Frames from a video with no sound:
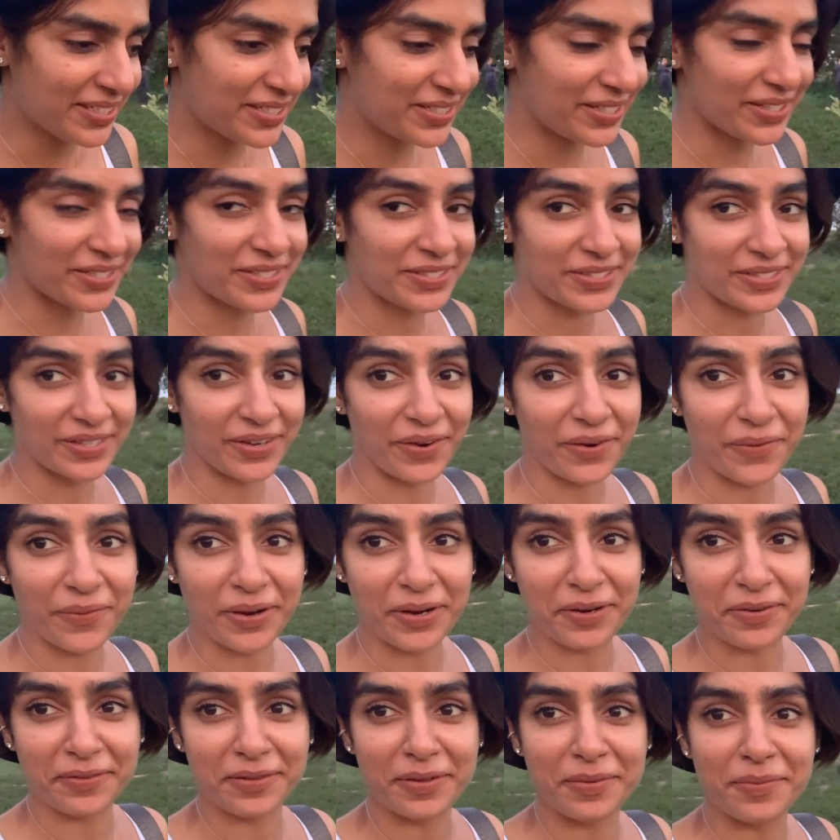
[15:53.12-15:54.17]
just saw
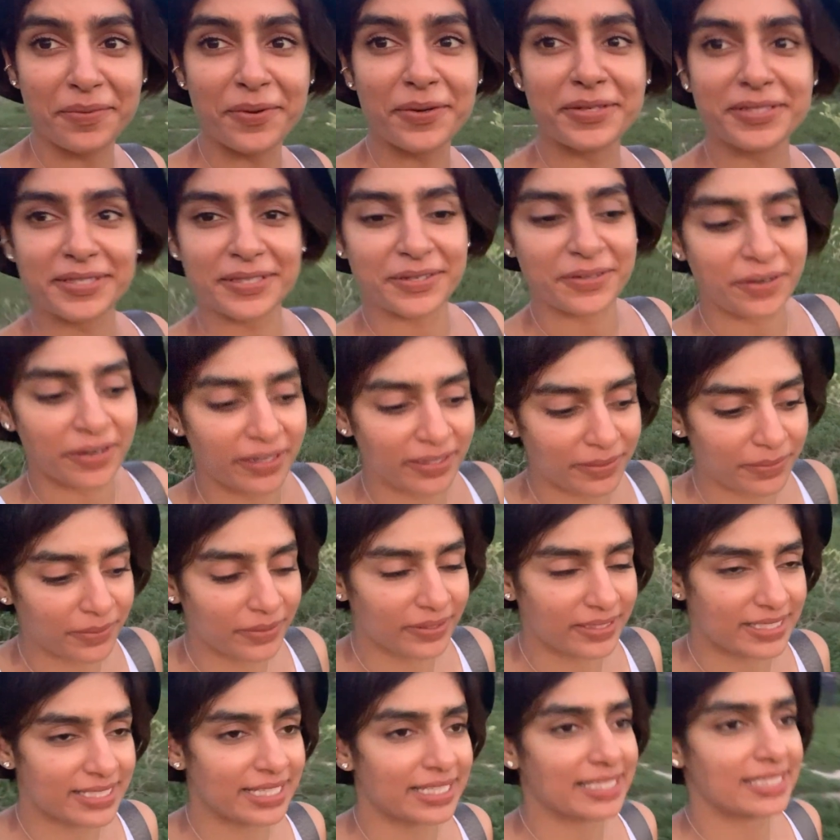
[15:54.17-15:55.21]
one of the most incredible
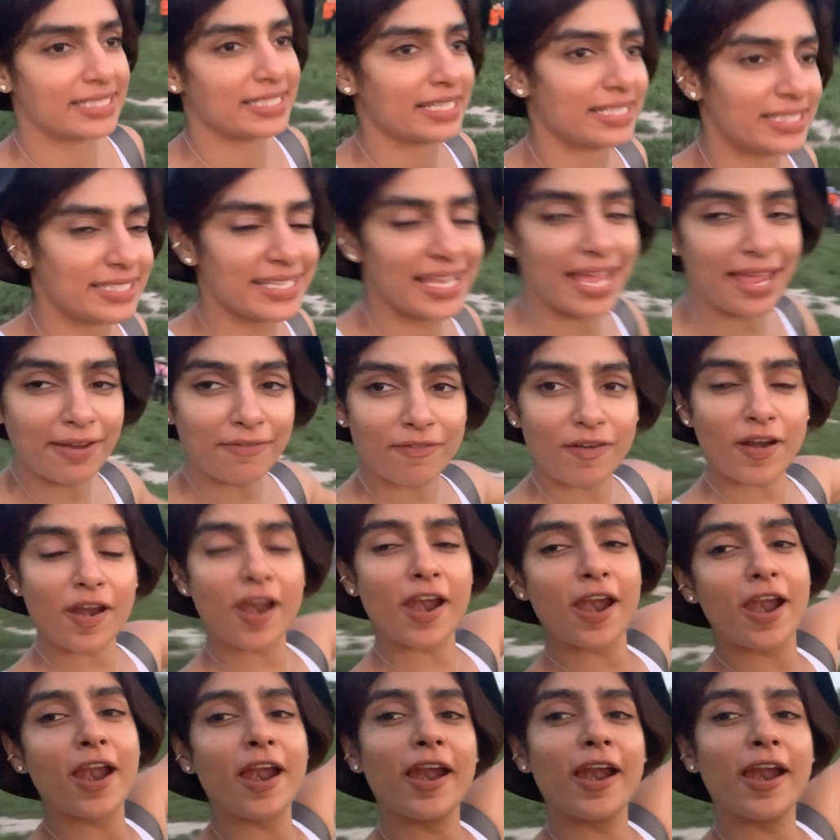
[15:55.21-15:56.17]
sunsets ever